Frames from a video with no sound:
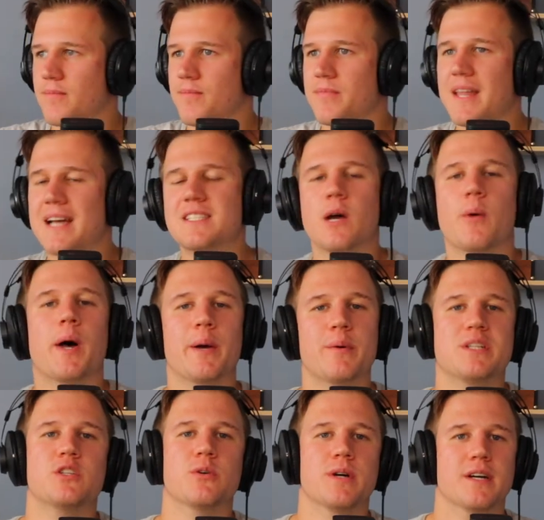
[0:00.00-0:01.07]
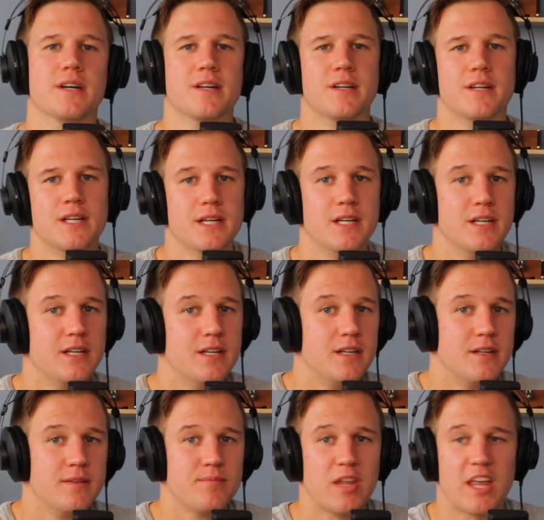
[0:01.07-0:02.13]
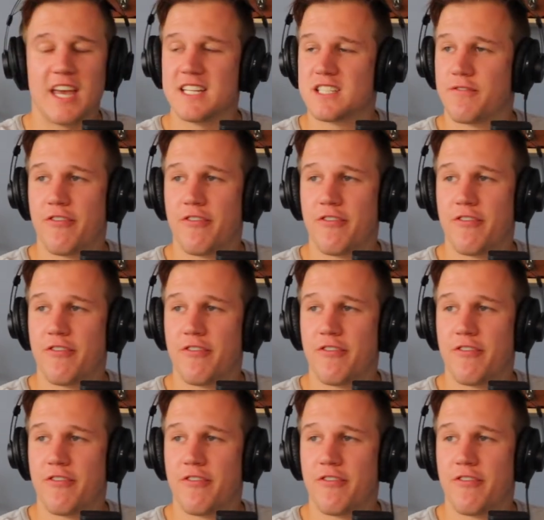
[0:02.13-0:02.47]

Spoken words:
That's how I would do it. It's